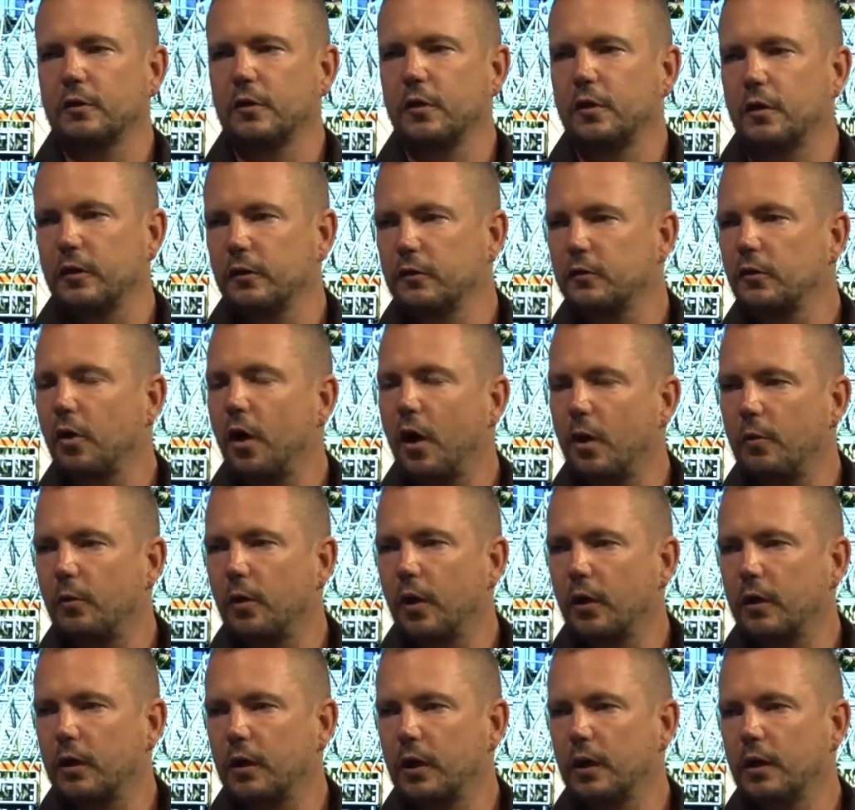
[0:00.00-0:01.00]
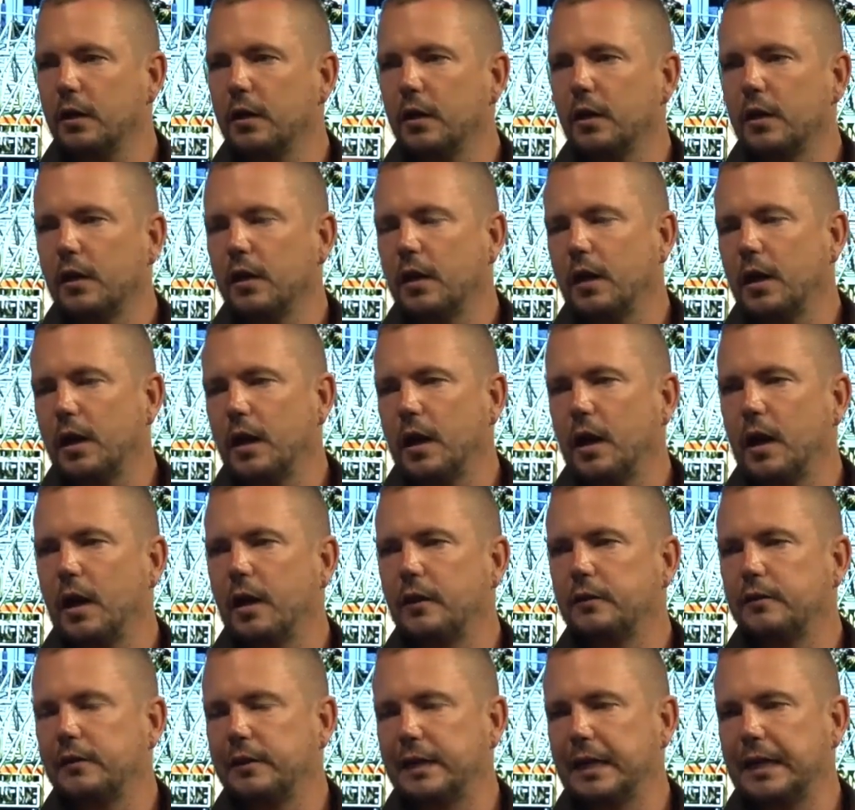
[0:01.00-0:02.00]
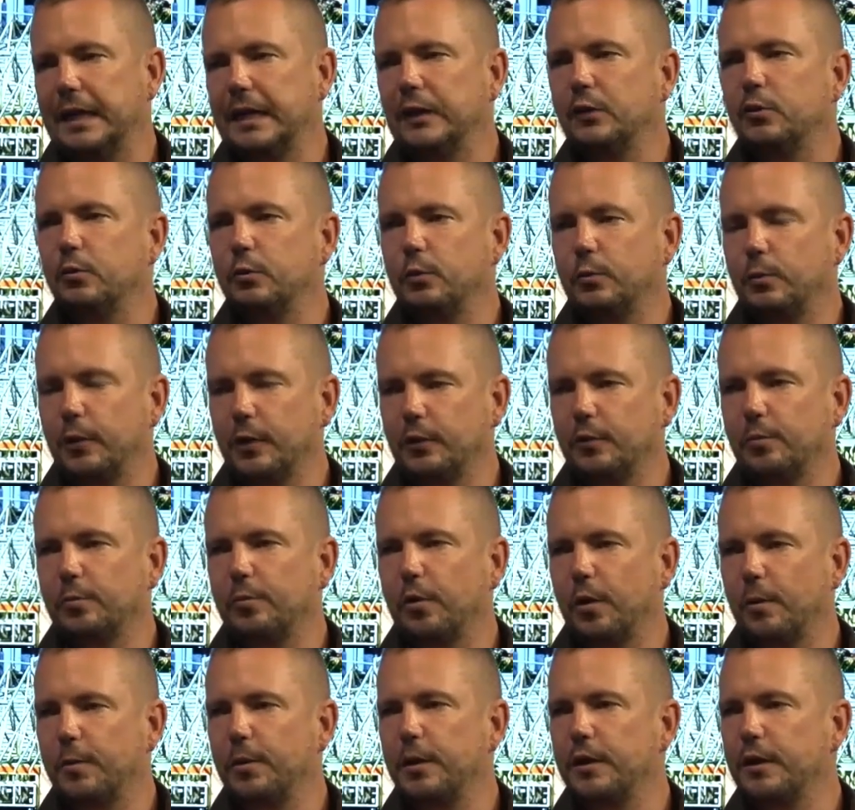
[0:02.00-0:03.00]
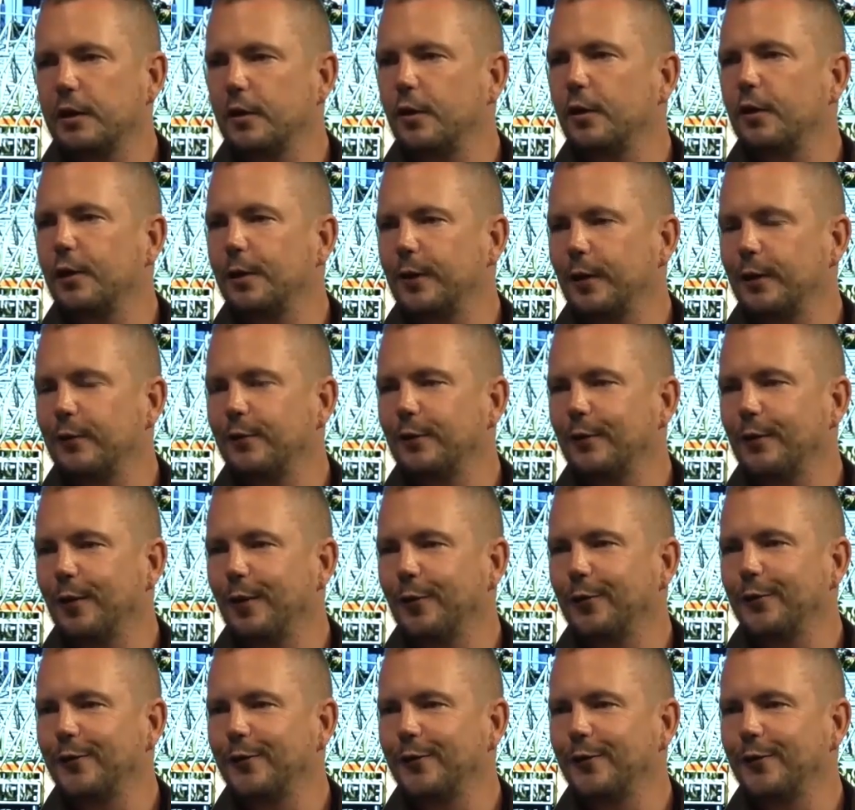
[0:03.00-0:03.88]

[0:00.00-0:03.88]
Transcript: are kind of skyrocketing. Yep. To get into a rental property, you kind of need to know